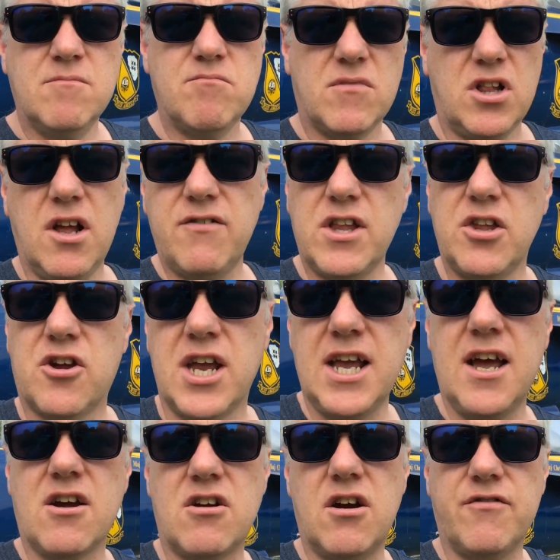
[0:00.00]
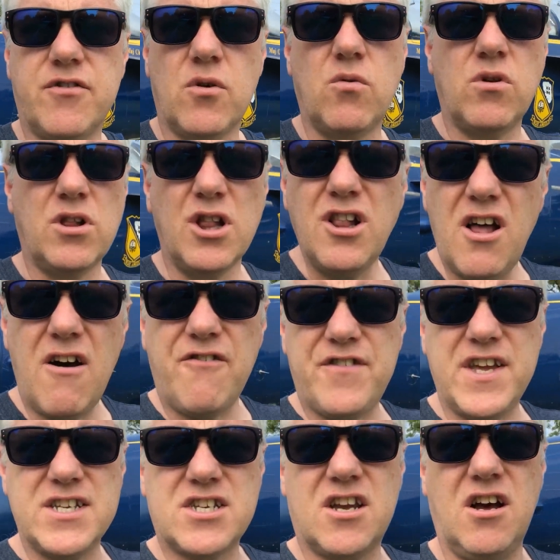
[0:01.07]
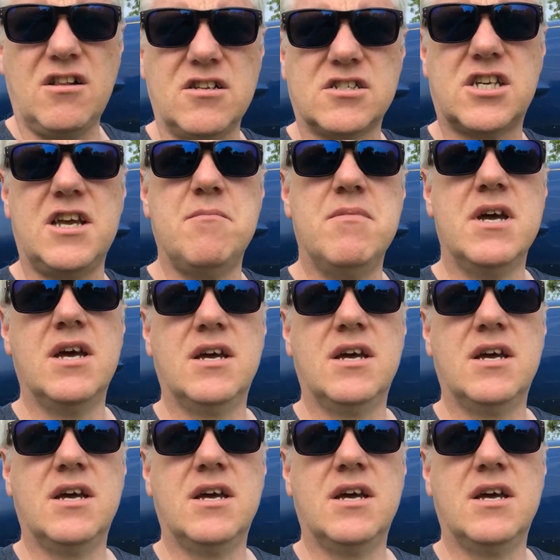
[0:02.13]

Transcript: Lovely looking aircraft though, love this colour scheme.